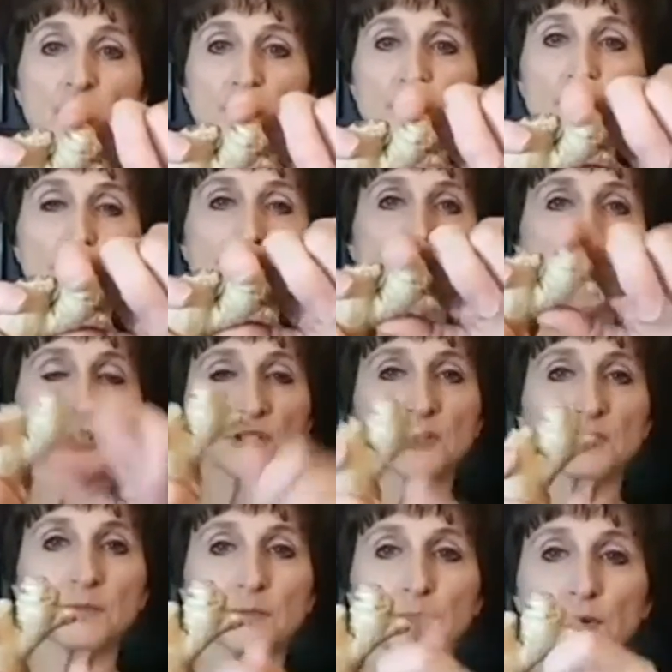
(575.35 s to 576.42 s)
you would
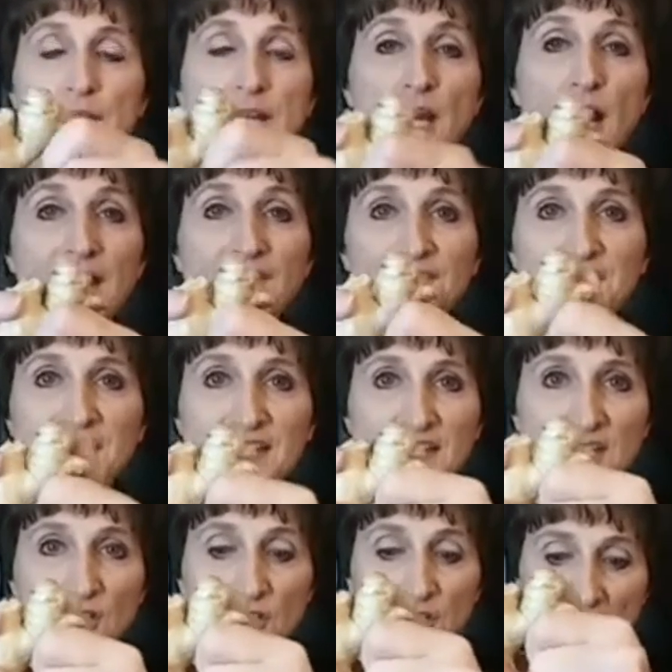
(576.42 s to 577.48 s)
just break off this
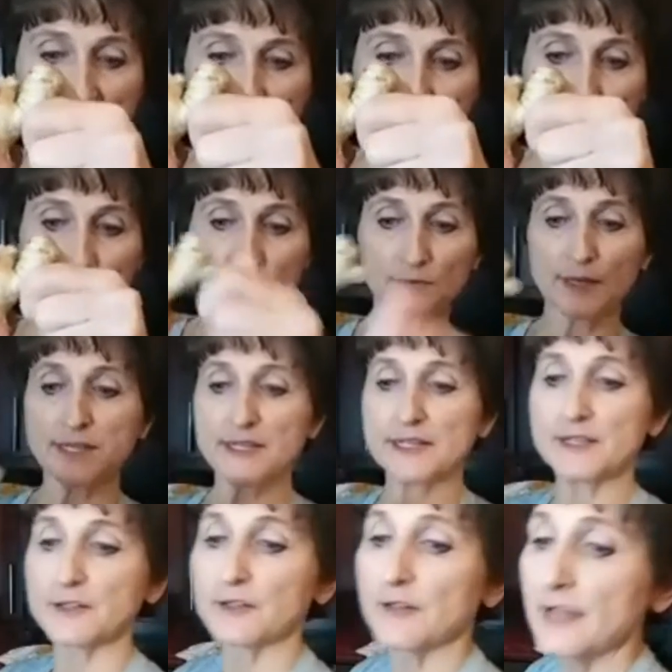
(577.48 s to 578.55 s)
little nodule right
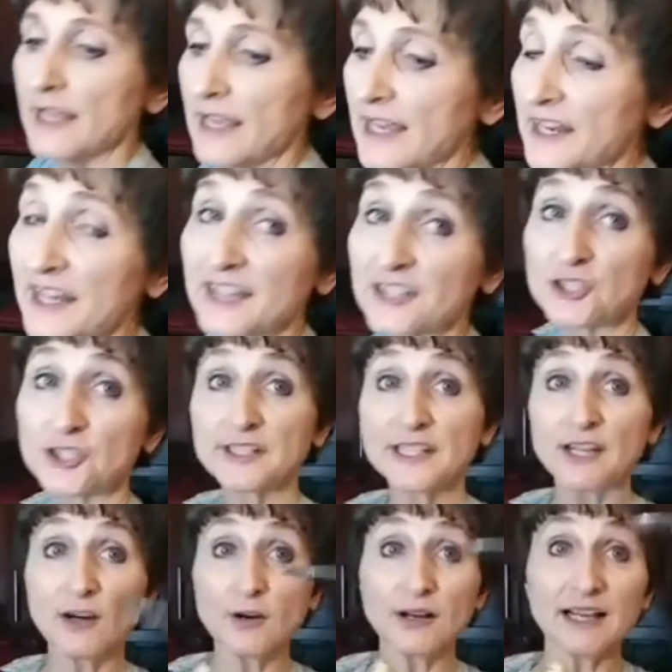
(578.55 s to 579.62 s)
here and
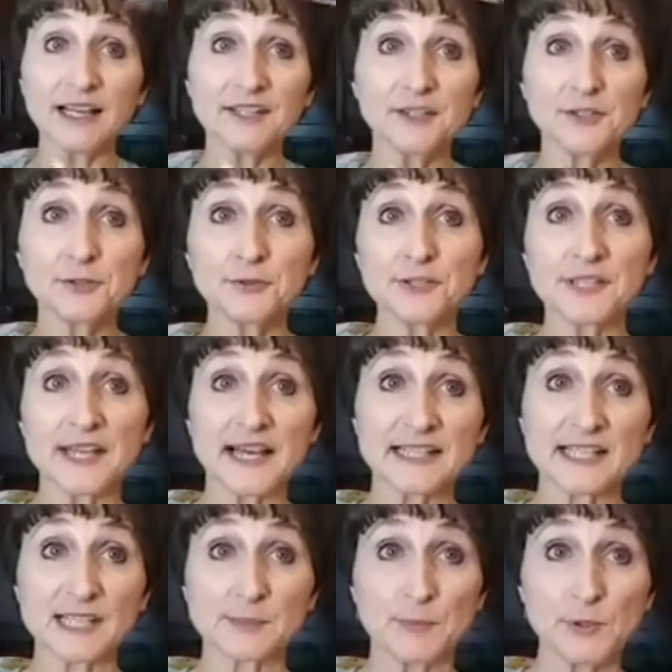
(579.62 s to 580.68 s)
actually go ahead and use
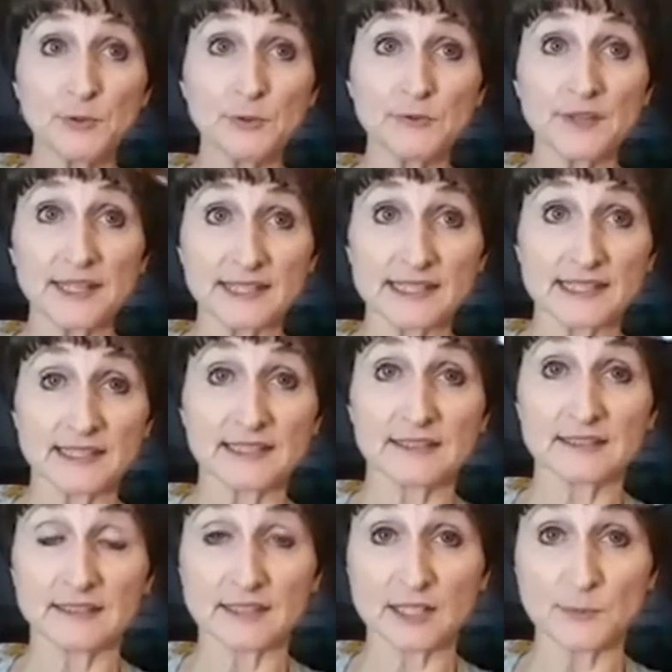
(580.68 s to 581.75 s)
that spoon, that's
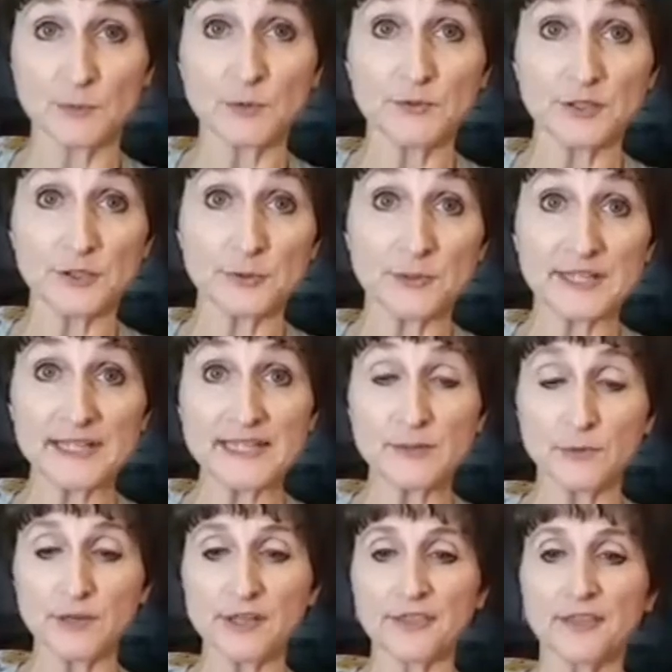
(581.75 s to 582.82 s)
the spoon that you would
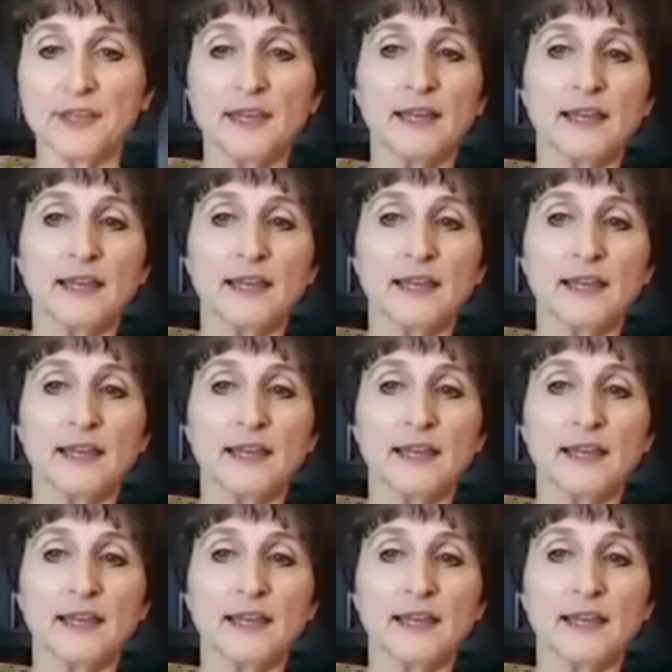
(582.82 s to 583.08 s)
eat with.